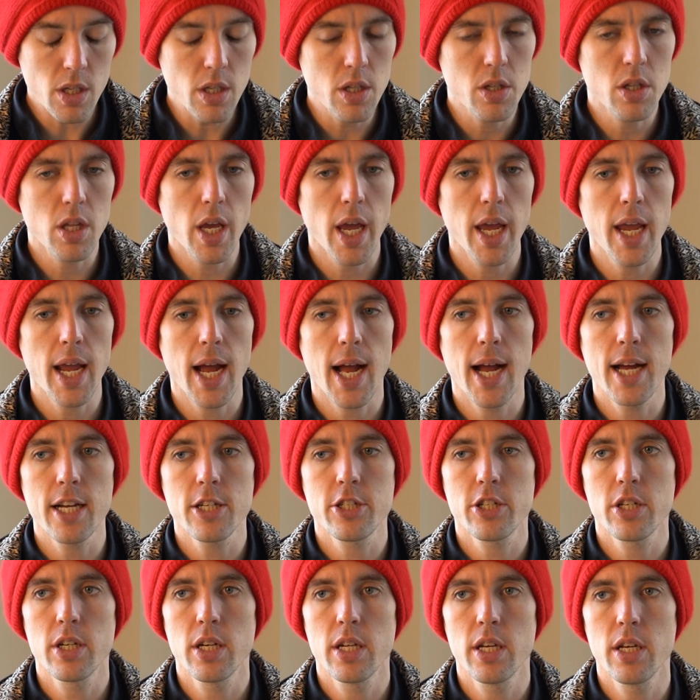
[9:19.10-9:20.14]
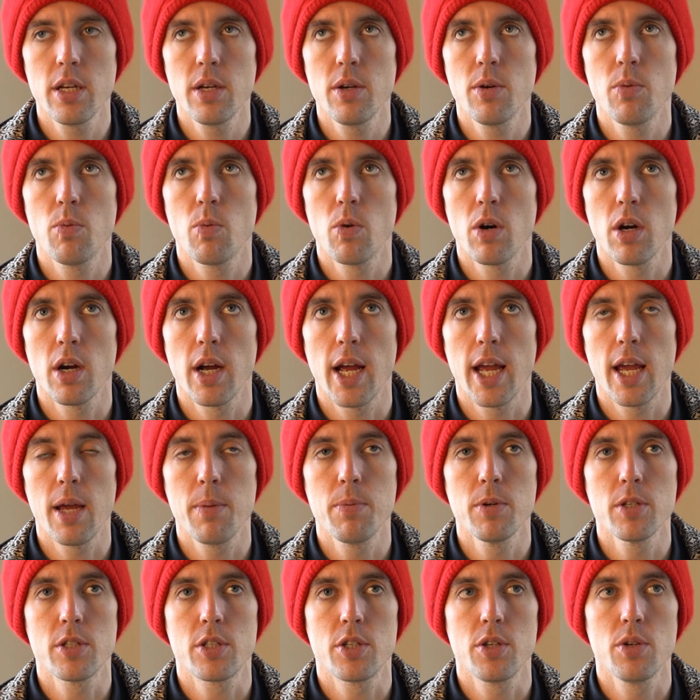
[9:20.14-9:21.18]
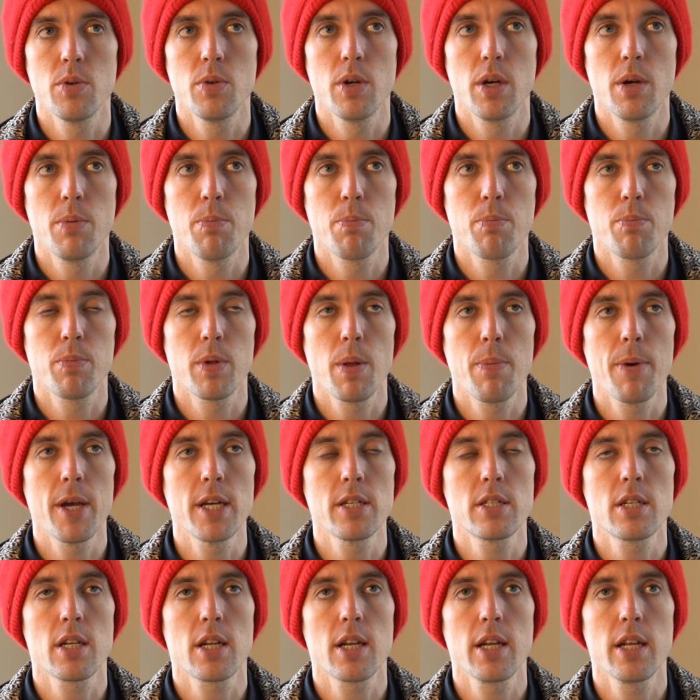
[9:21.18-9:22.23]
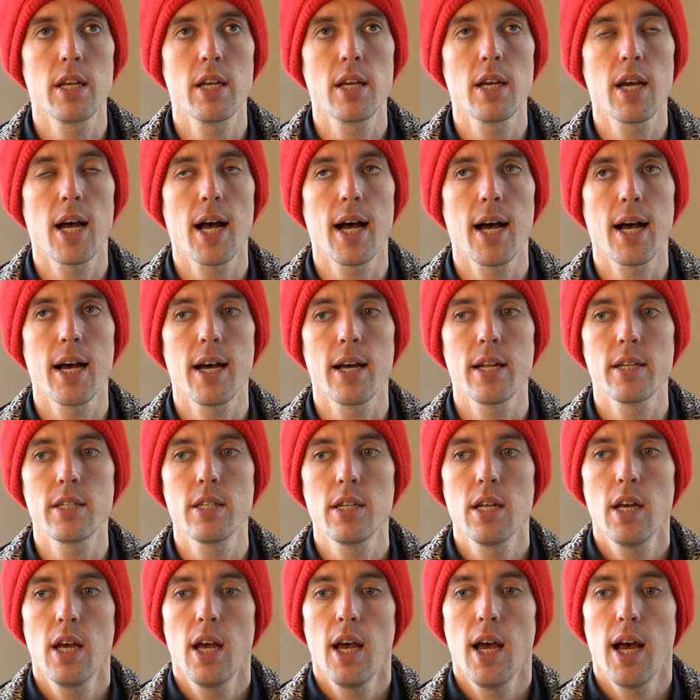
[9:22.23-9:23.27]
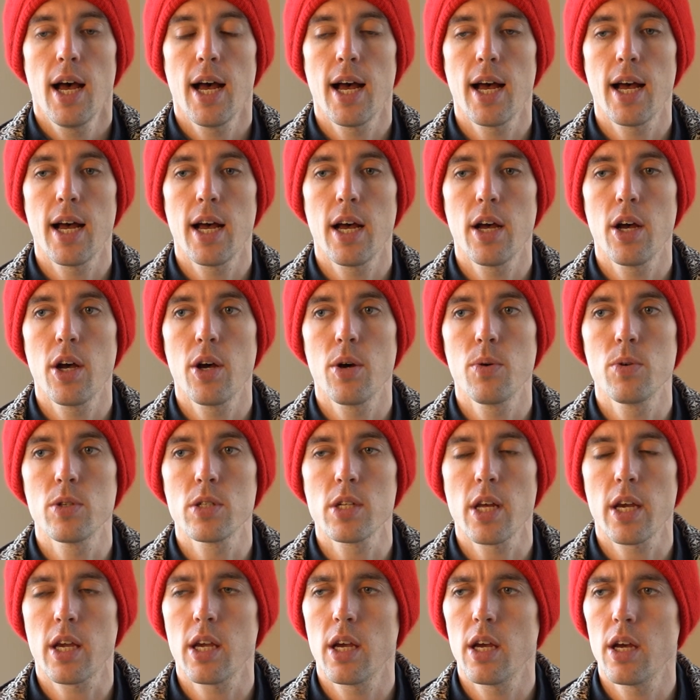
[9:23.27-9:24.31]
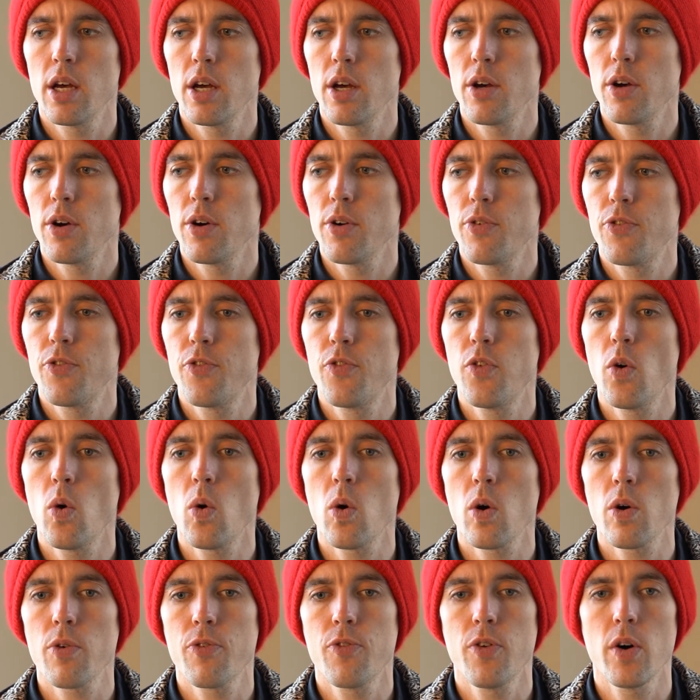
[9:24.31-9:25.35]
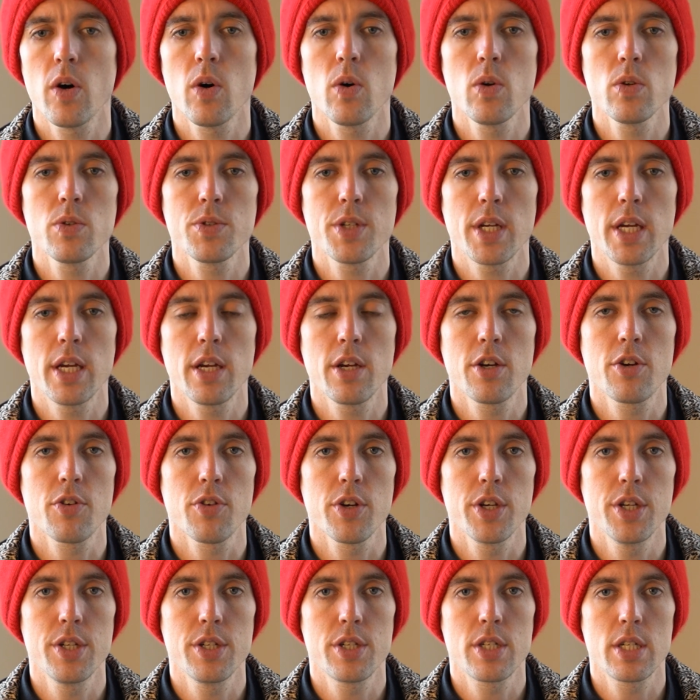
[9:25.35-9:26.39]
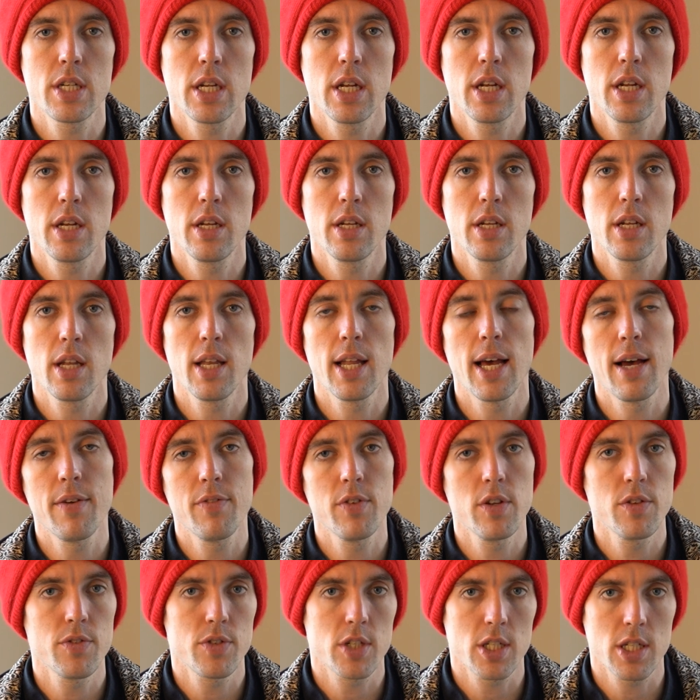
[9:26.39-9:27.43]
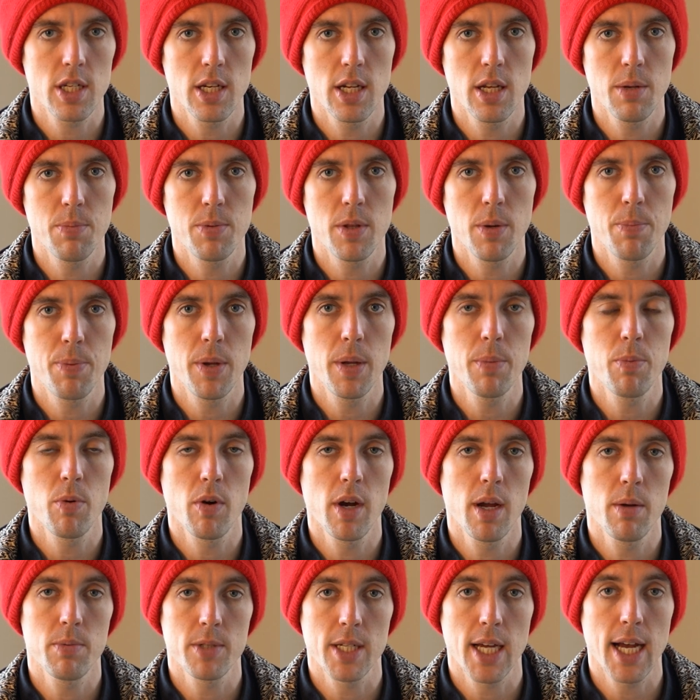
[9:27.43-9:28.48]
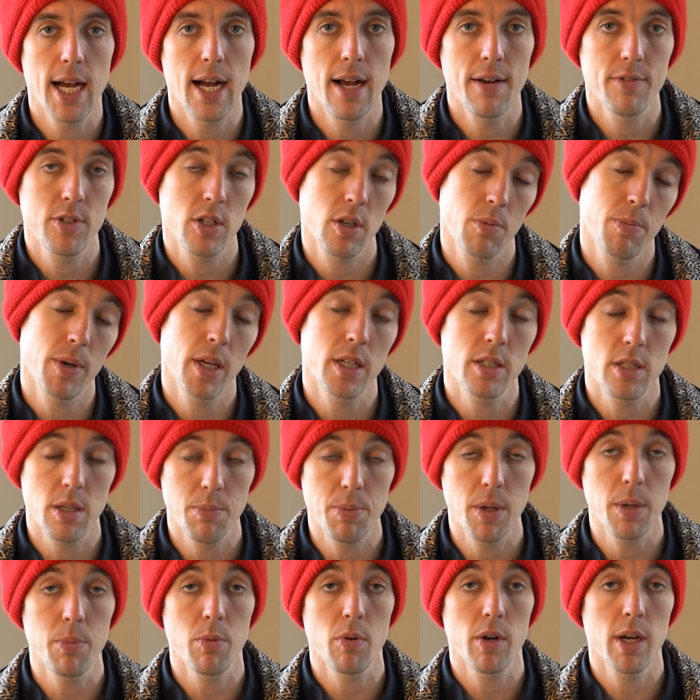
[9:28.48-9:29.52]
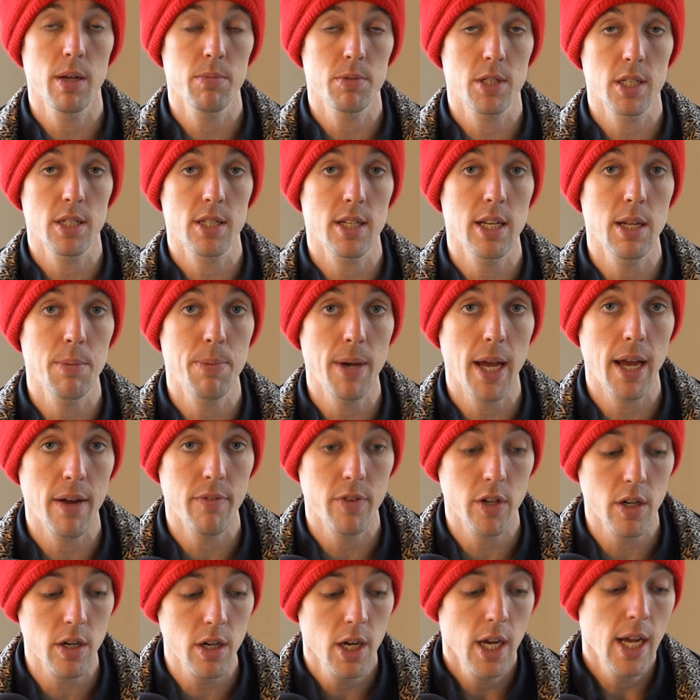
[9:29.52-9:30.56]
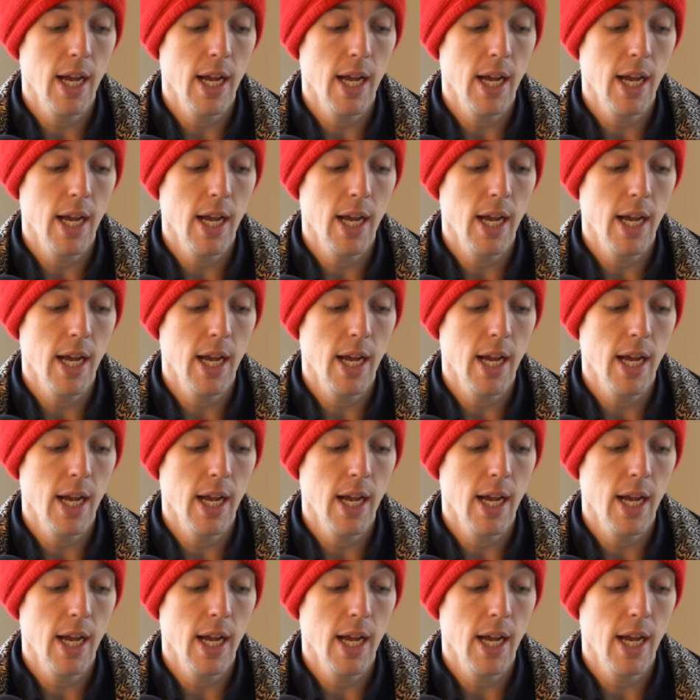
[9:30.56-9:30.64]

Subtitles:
they actually were able to, they basically had, it was like a 4-fold increase in the level of sleep that people were able to have. So basically people were able to sleep heavier.